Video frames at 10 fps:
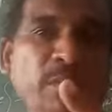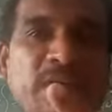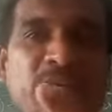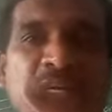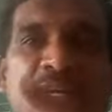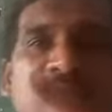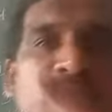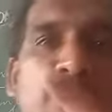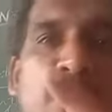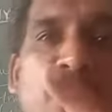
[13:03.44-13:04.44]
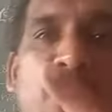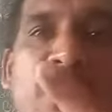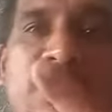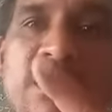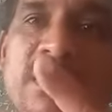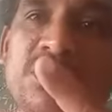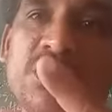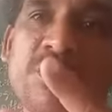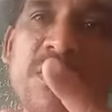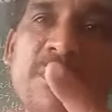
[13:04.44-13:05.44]
material from the colonies at a
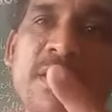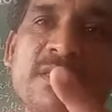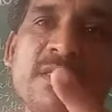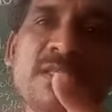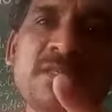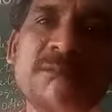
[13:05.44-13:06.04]
cheaper prices.